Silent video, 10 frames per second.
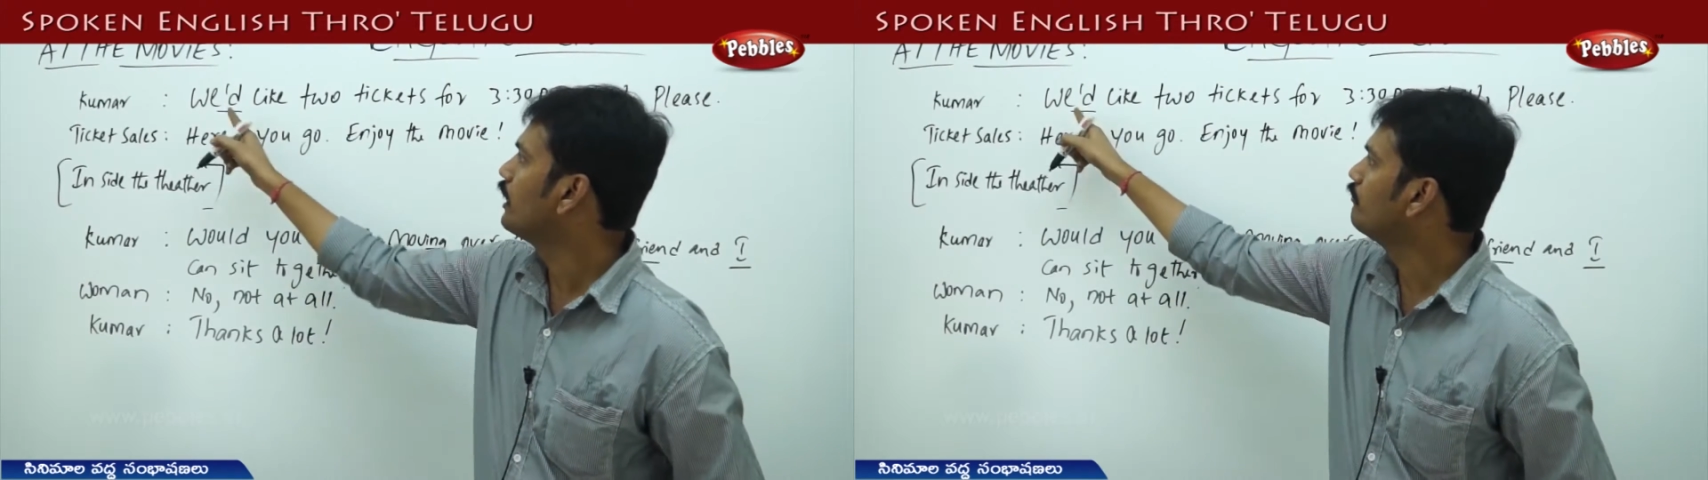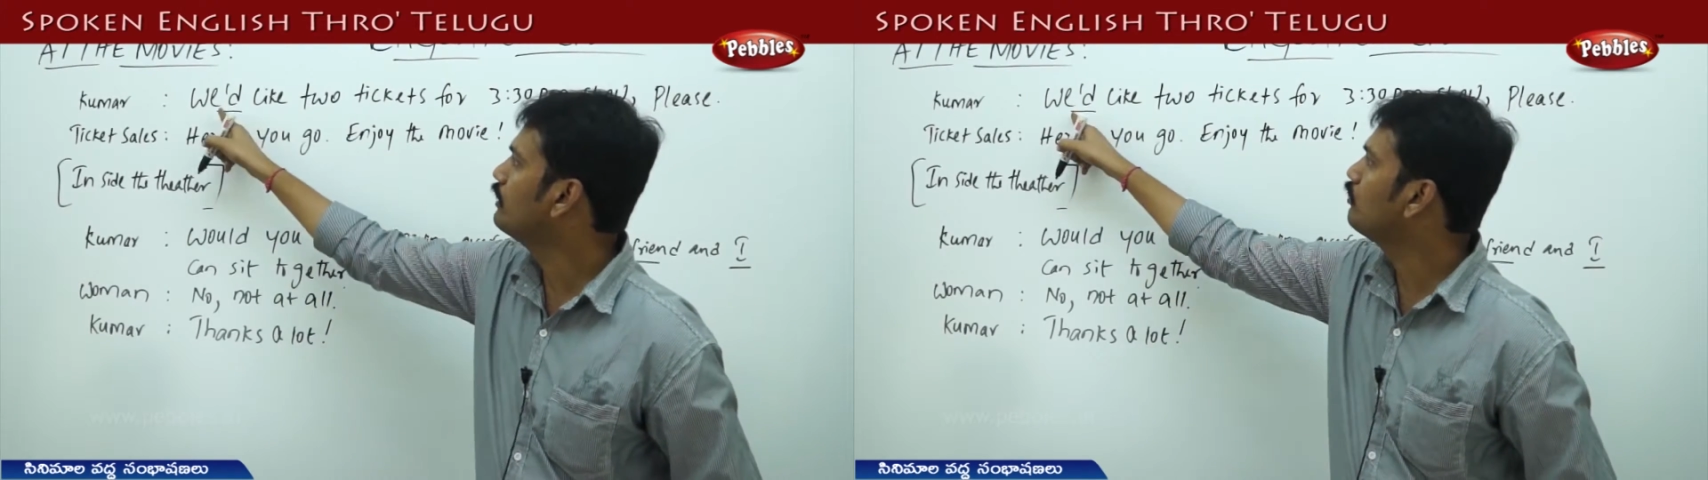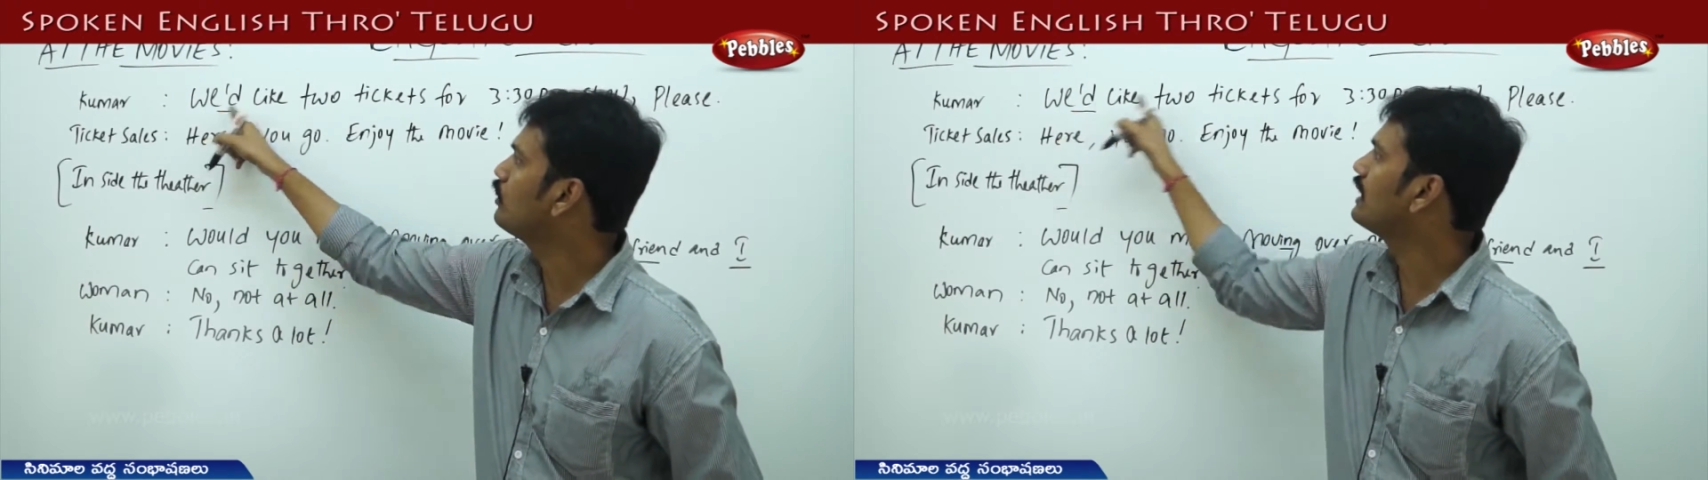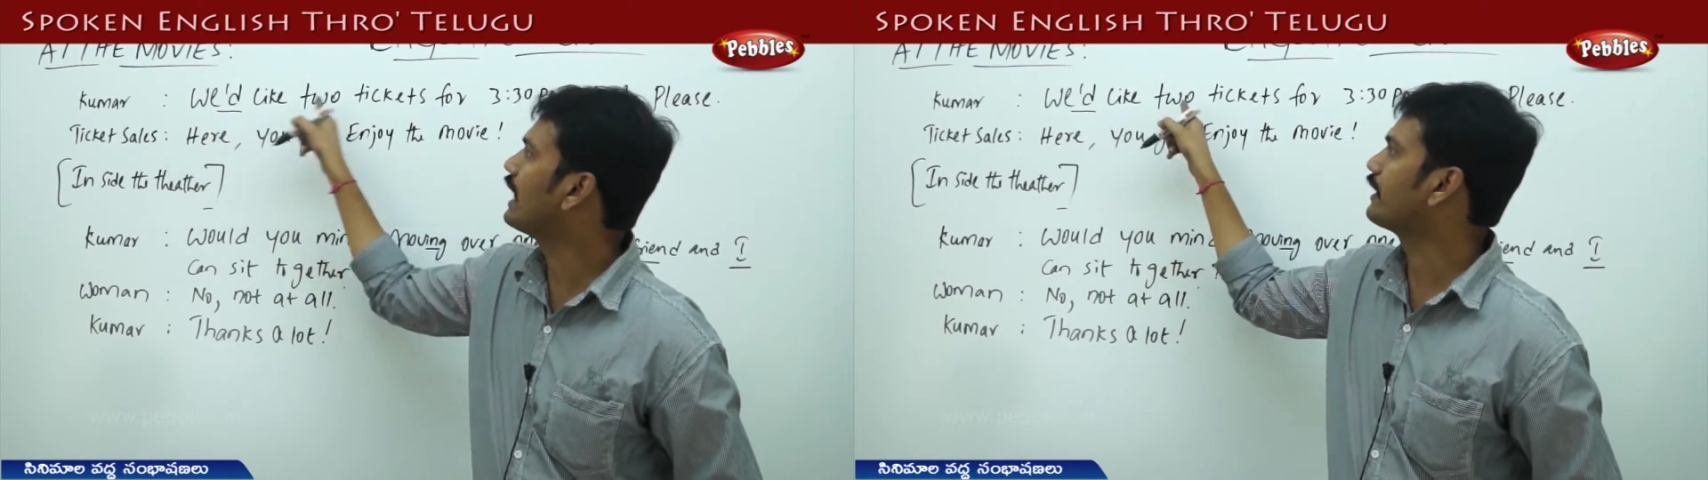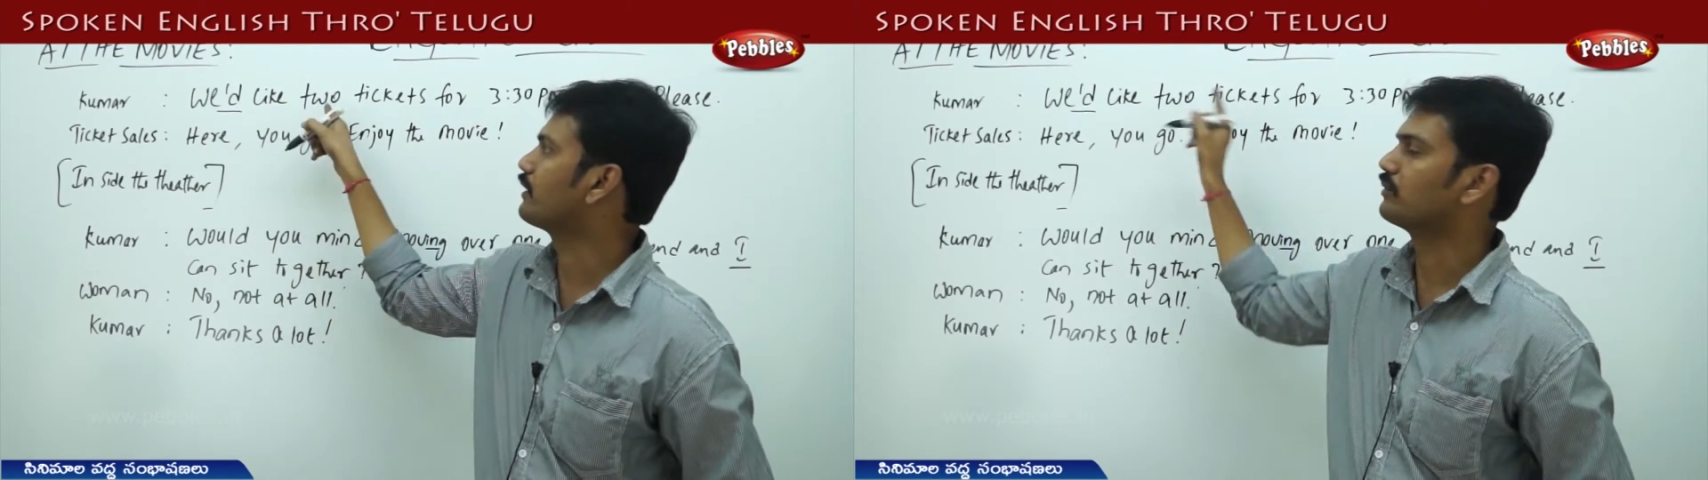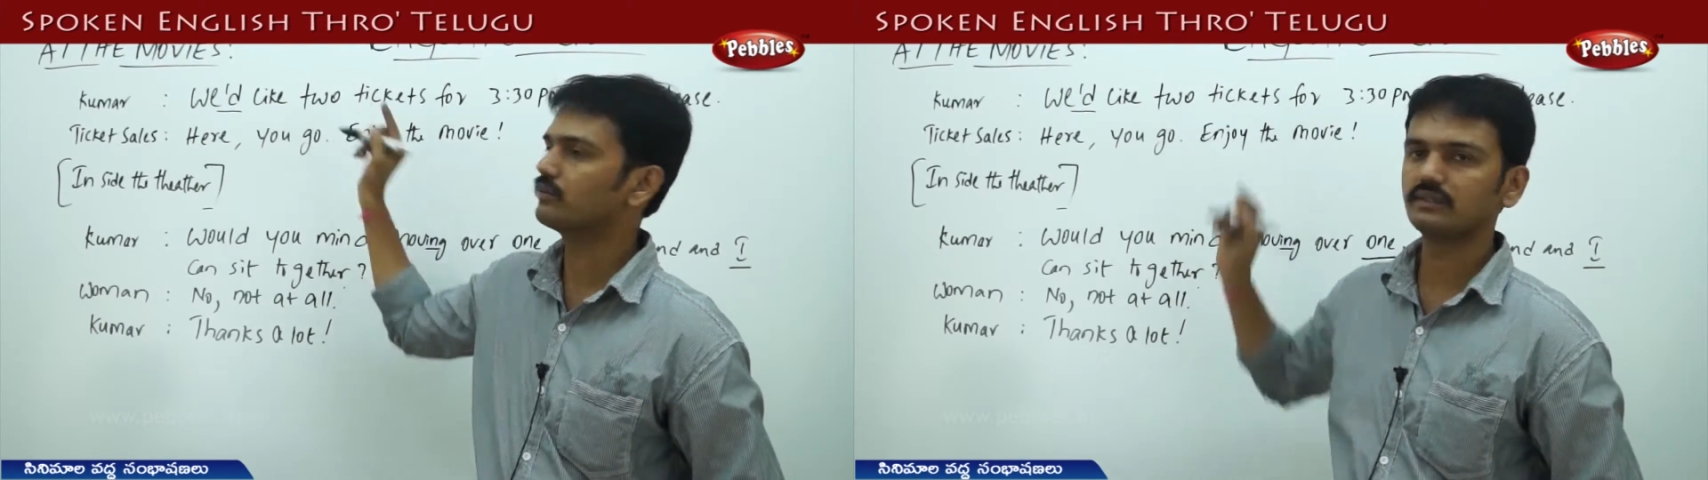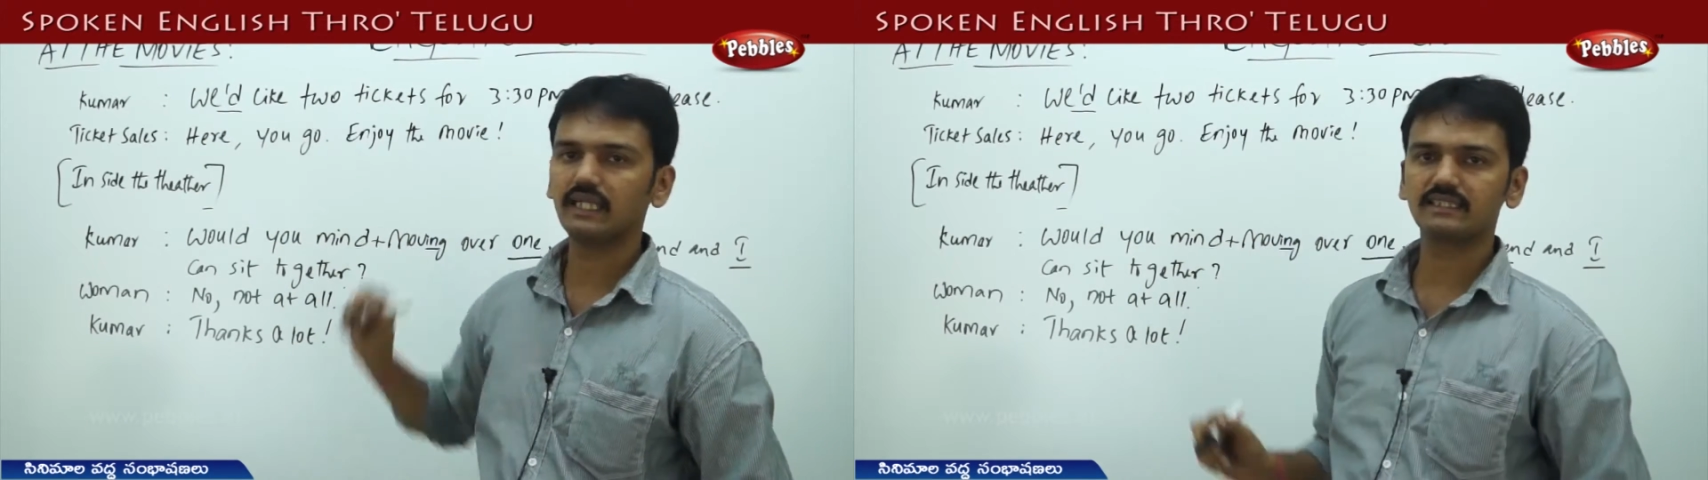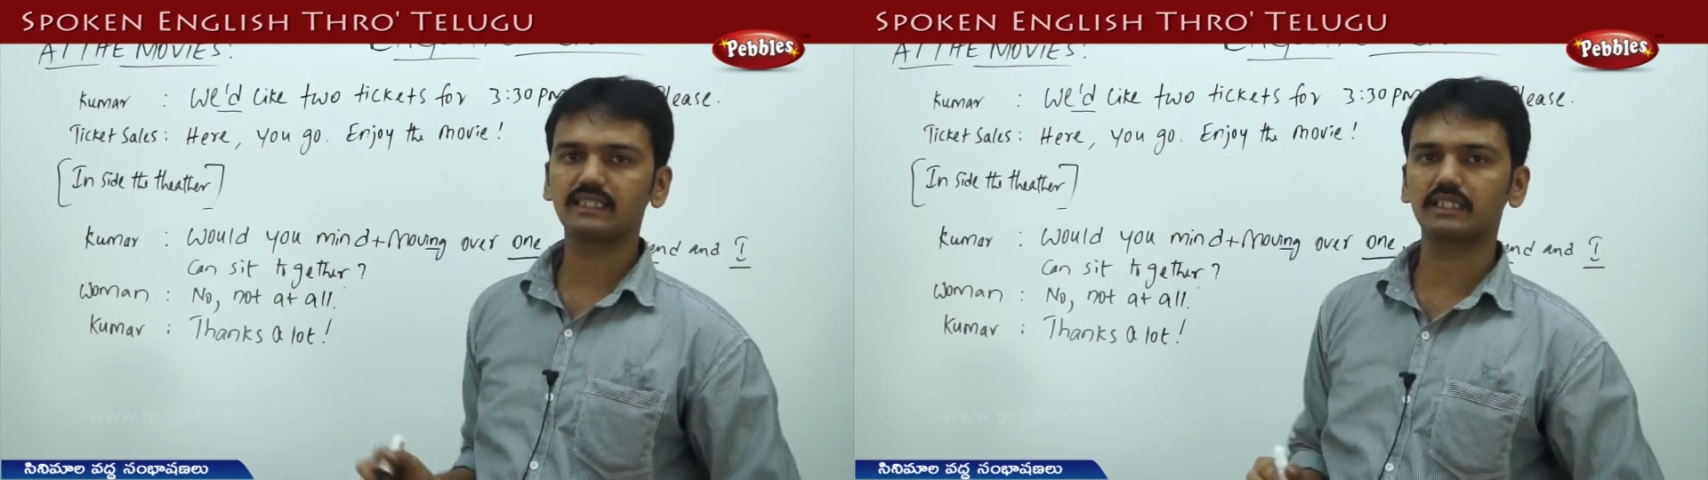We would like to,
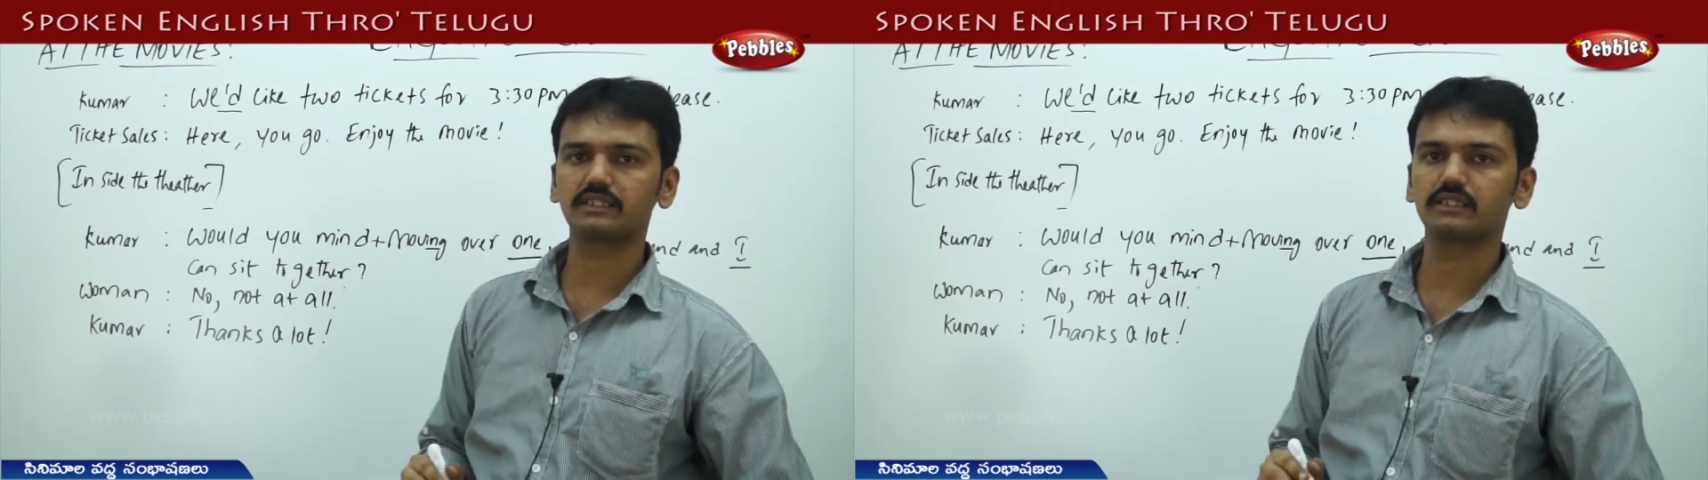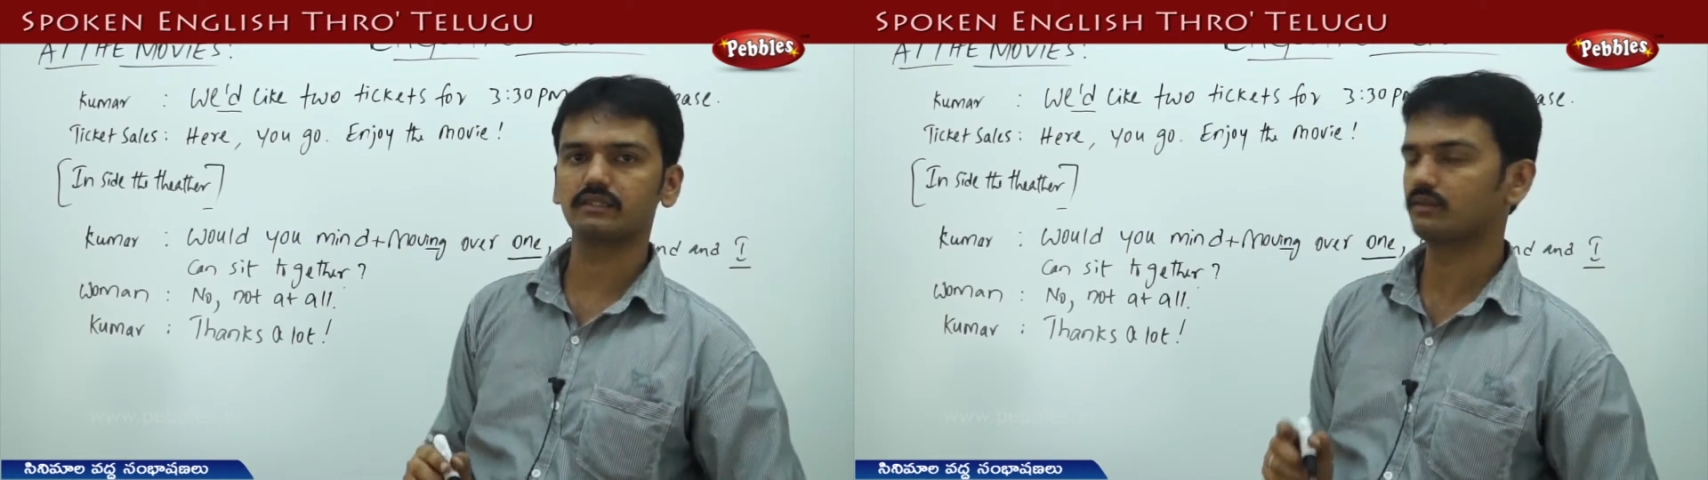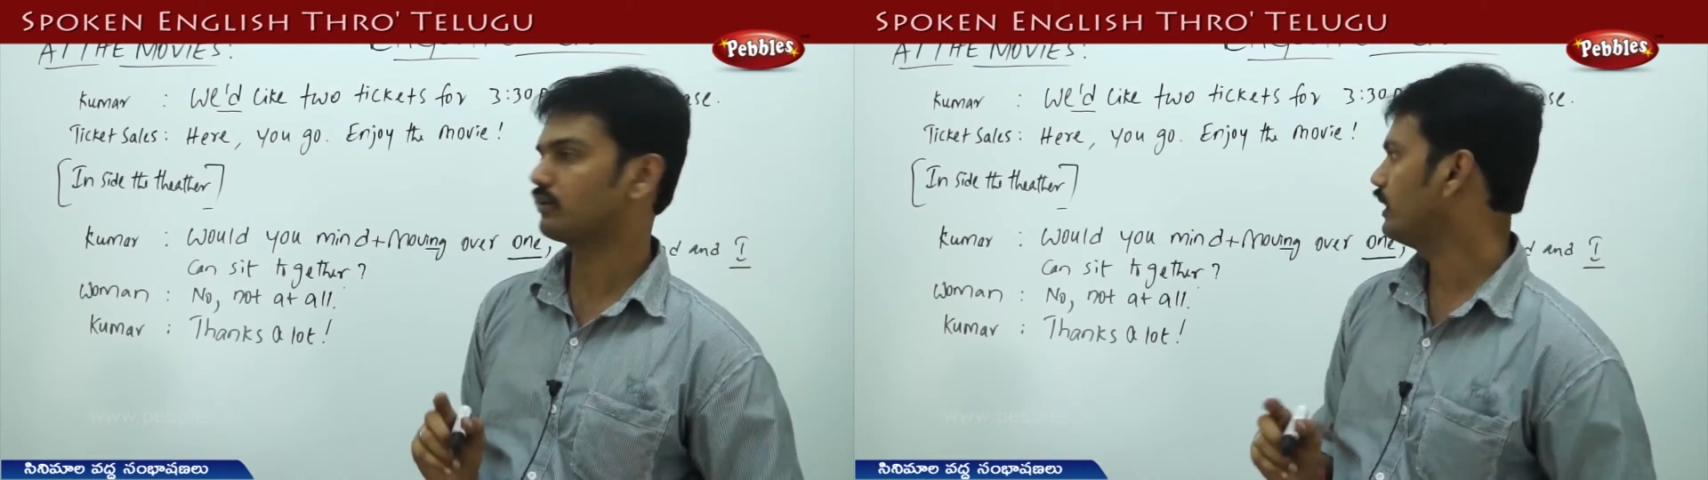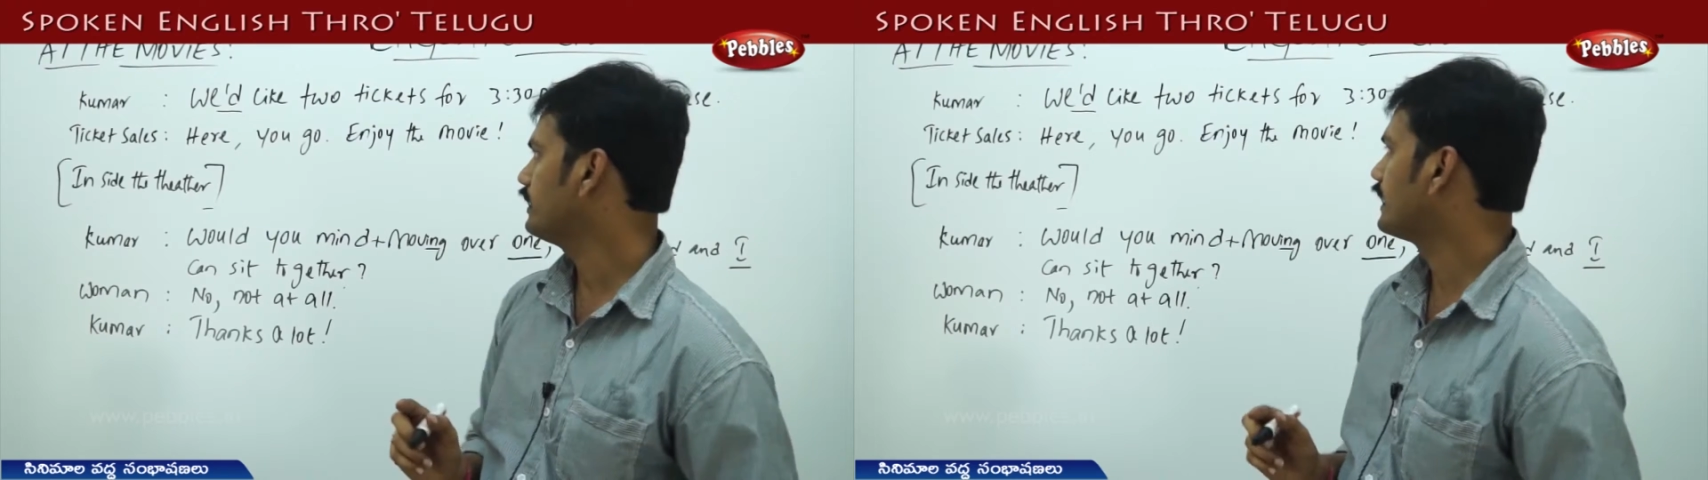that structure, okay?